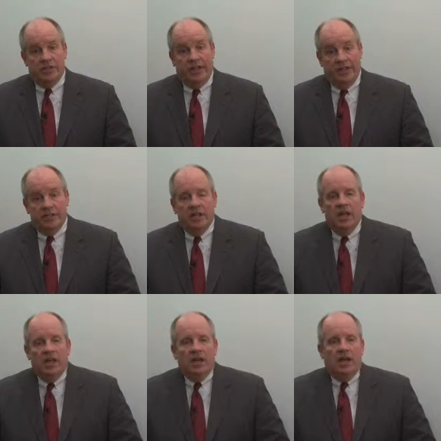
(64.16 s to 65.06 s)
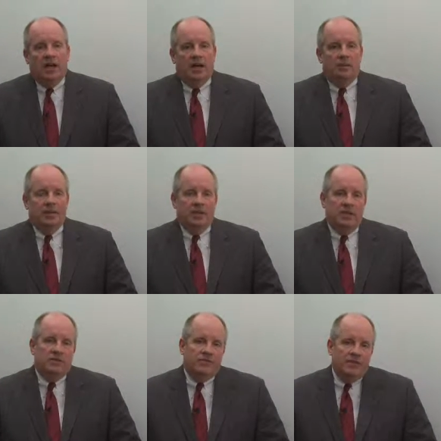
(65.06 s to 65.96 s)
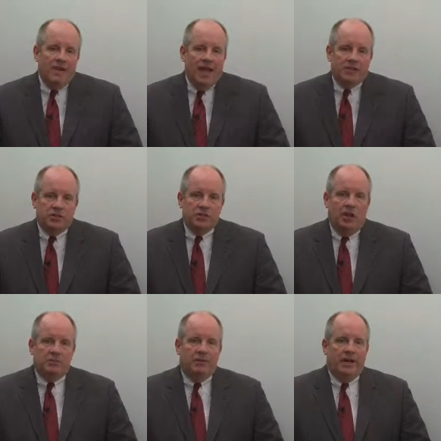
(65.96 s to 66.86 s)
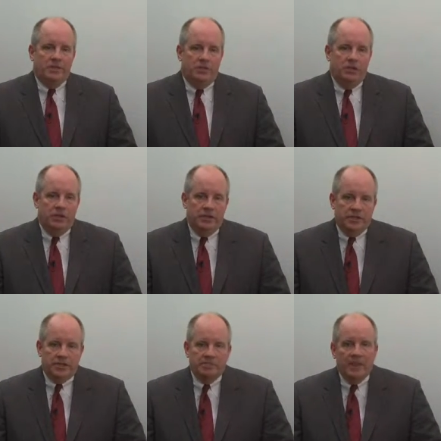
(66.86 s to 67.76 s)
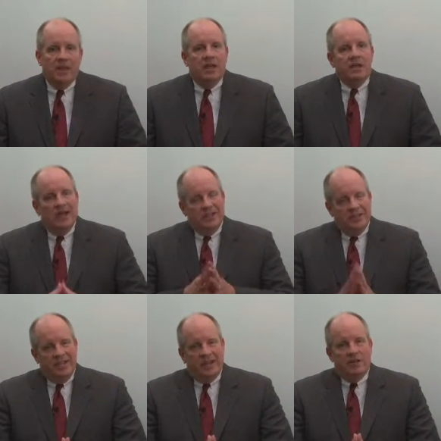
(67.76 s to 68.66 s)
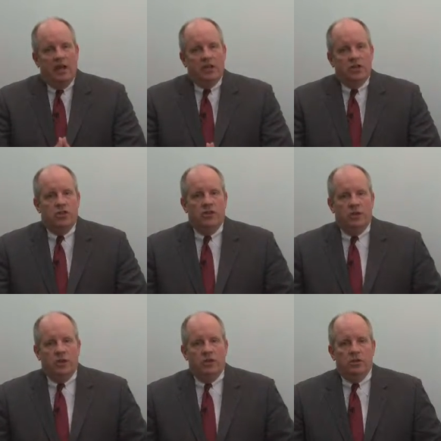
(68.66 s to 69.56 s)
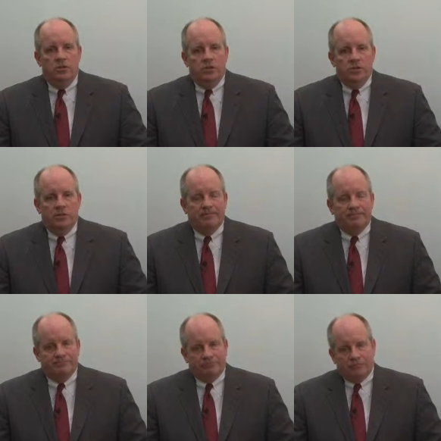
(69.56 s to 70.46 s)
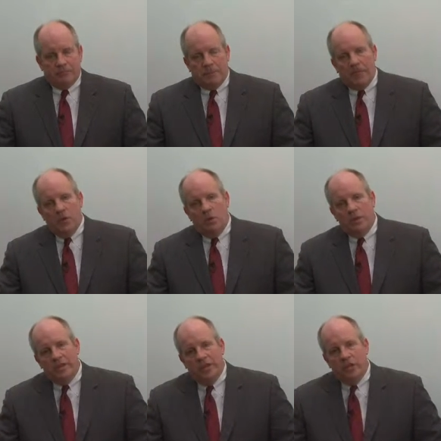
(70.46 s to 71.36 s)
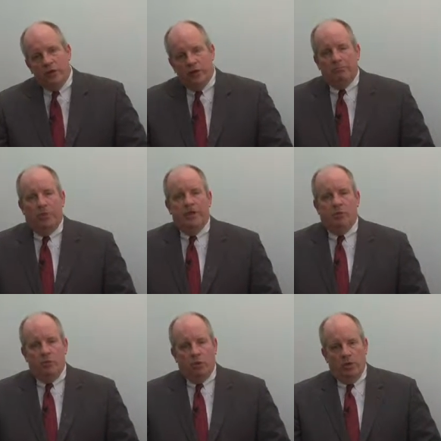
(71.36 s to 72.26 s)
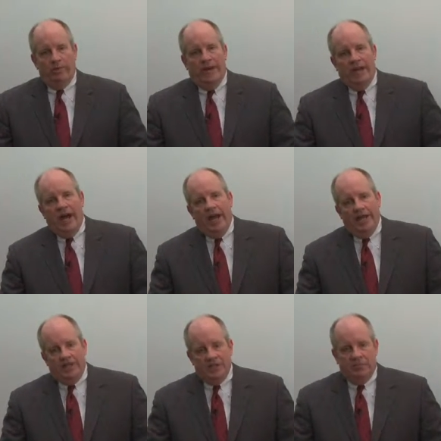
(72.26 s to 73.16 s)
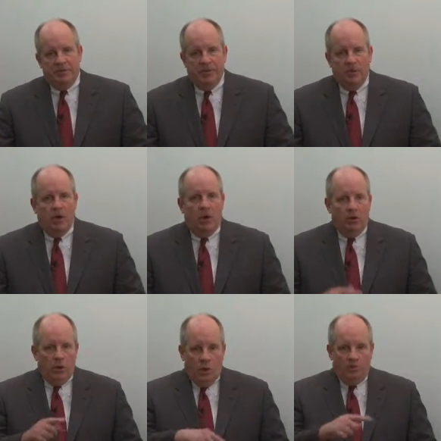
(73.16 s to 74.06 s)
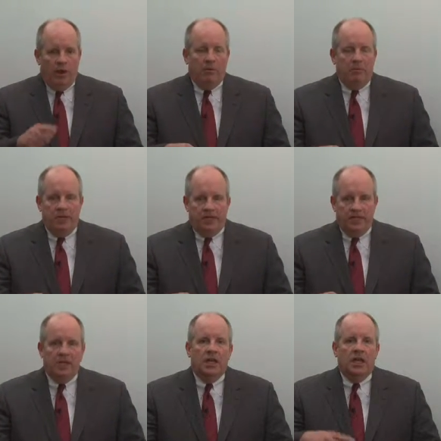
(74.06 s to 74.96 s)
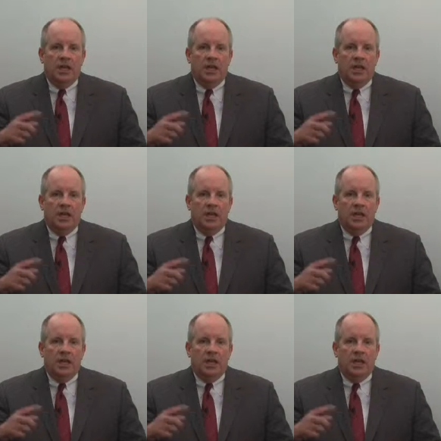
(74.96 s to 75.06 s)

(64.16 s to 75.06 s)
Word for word: site. Um, and, and the VMAX is optimized to do this. Now the technology that we use or the engineering point that we worry about in high end is something that we call low probability,